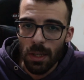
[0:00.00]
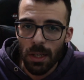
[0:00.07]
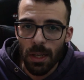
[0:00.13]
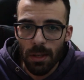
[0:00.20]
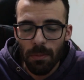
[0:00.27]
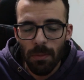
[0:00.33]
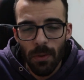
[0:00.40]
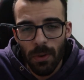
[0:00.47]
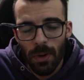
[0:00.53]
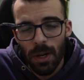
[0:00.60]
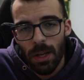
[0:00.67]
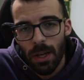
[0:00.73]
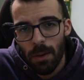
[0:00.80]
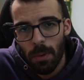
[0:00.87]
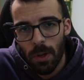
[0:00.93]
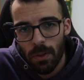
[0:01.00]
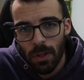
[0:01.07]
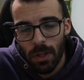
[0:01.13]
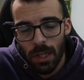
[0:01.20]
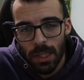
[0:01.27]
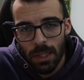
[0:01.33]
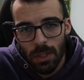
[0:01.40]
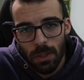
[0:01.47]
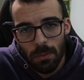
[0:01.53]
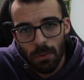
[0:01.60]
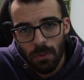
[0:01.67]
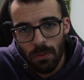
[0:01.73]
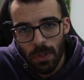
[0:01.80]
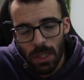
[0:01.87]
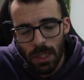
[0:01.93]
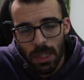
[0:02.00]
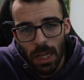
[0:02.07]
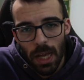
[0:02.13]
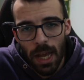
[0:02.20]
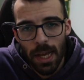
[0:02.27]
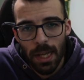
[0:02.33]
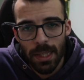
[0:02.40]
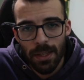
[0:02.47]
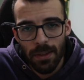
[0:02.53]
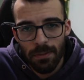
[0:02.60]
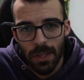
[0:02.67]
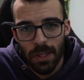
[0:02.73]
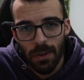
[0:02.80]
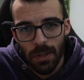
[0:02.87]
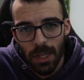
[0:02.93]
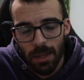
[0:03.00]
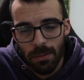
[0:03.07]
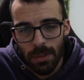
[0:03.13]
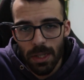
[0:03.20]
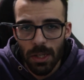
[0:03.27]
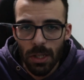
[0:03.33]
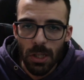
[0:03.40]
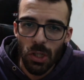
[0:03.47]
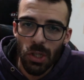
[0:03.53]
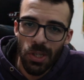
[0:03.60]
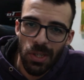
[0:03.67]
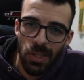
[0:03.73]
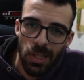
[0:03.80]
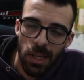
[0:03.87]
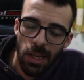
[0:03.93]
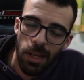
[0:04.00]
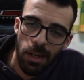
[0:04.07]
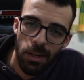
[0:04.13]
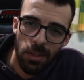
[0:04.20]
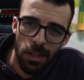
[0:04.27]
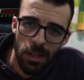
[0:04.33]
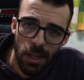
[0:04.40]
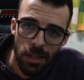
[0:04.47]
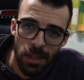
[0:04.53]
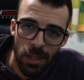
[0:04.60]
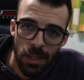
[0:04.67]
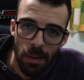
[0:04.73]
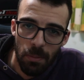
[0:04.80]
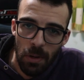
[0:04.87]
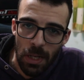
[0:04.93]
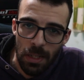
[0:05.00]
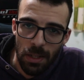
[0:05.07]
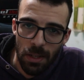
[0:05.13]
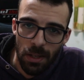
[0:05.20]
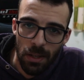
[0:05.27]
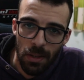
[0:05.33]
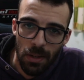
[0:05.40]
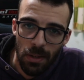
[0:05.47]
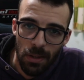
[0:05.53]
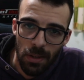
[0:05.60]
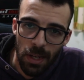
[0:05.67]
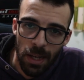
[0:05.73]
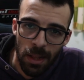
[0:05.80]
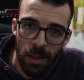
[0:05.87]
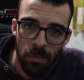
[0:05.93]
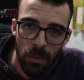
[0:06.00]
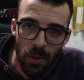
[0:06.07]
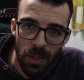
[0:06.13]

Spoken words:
to get more about the latest movies and video games. Cheers, and I'll see you guys next time right here on Ad Lib